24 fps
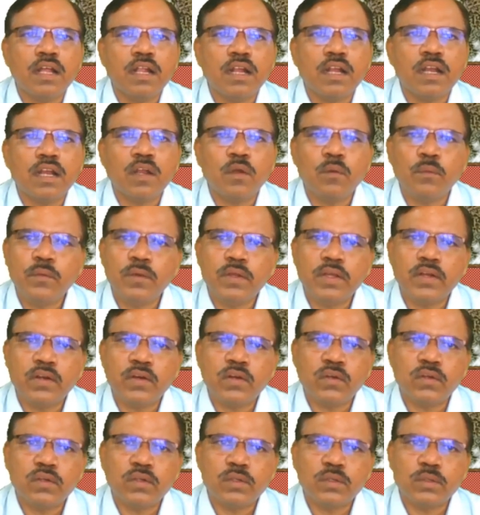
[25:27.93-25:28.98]
Now we will
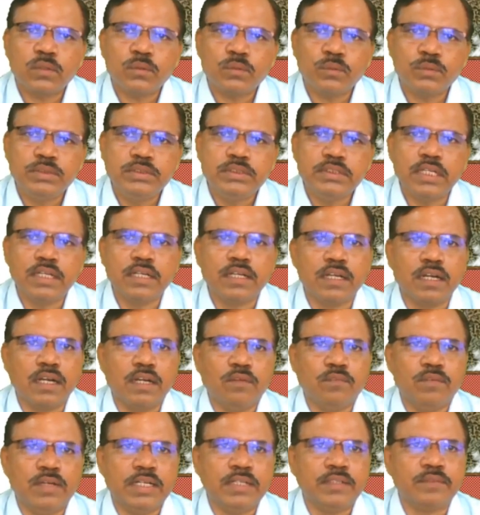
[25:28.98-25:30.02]
go to
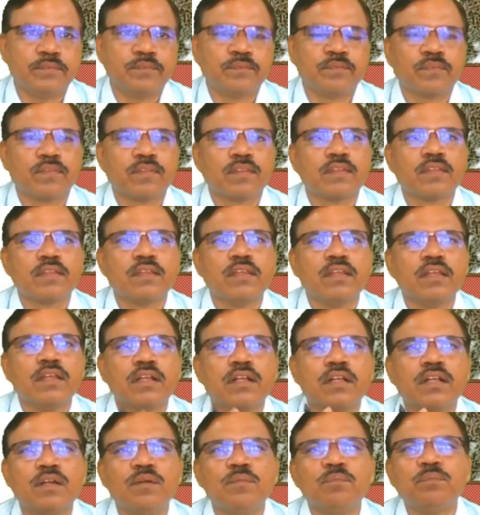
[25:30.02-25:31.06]
general one.
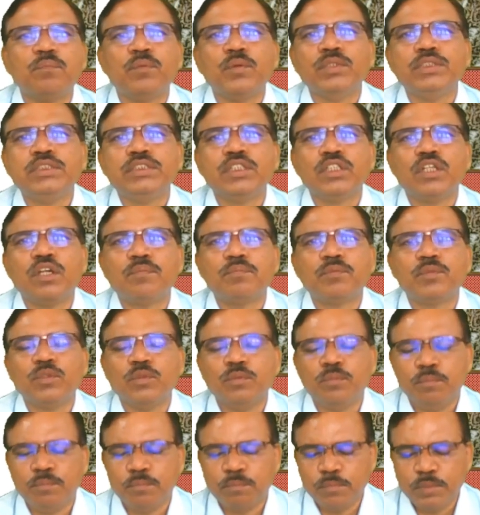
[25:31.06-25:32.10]
Composition of
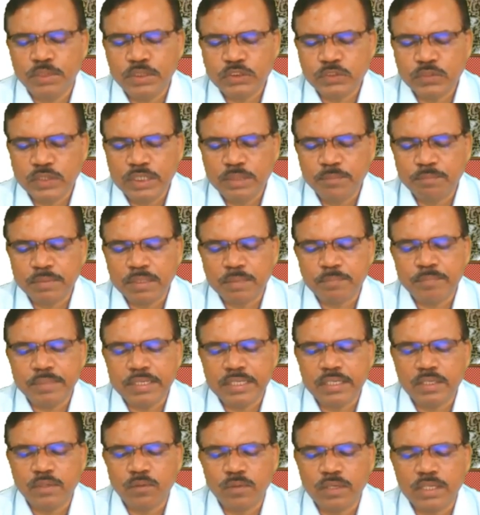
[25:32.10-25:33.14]
two mutually
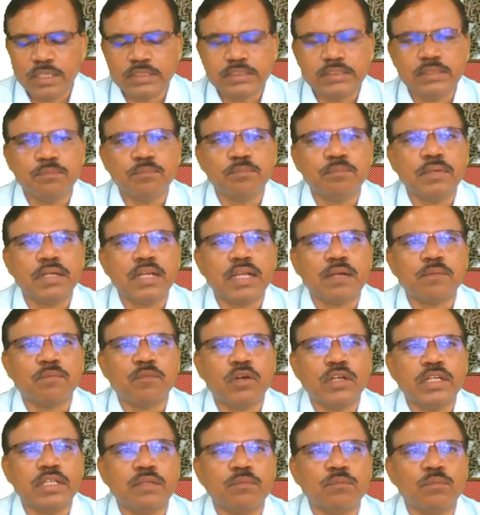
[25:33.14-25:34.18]
perpendicular simple
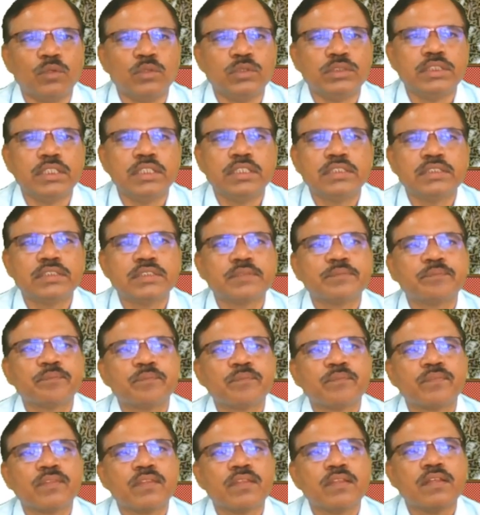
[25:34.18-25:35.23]
harmonic motions.
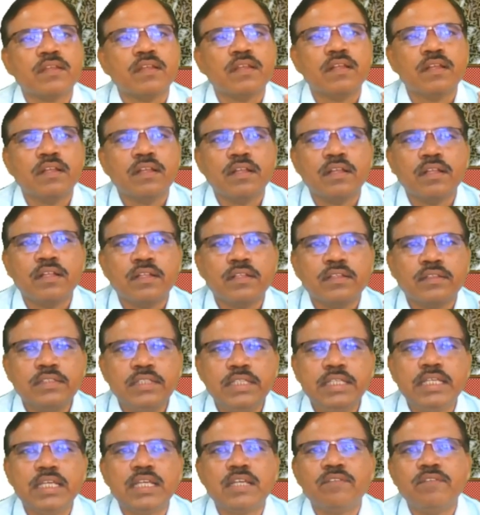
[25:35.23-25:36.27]

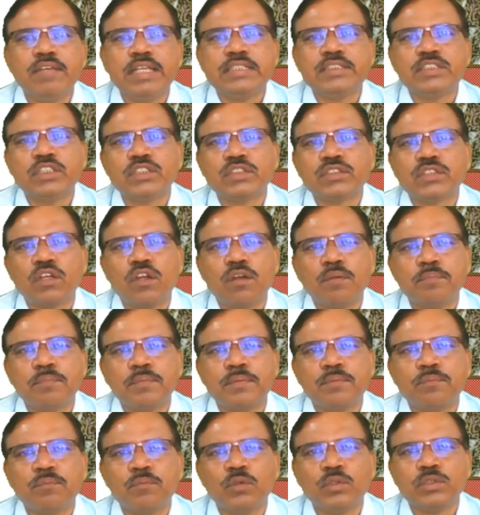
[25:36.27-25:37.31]
The equations
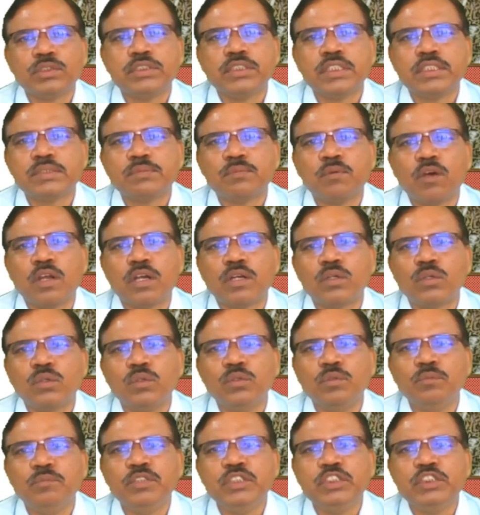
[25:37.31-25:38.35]
of motions for
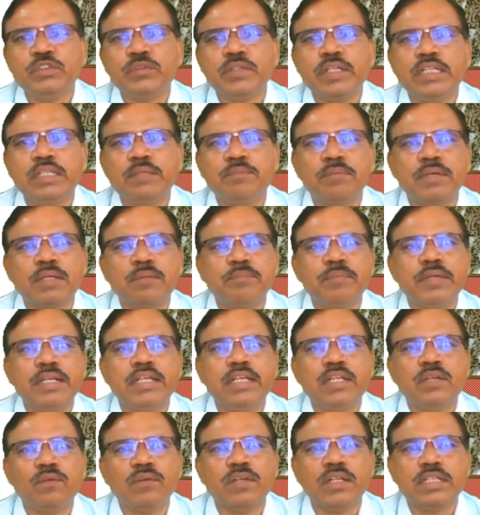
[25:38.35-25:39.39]
two mutually
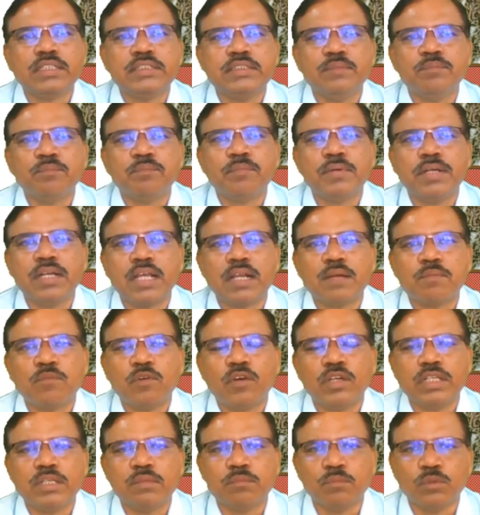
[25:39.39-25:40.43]
perpendicular simple
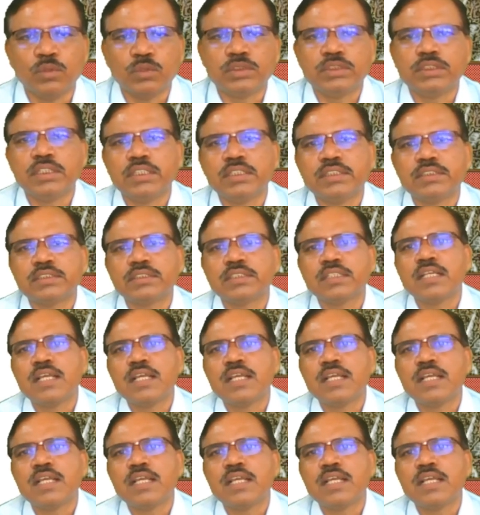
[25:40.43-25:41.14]
harmonic motions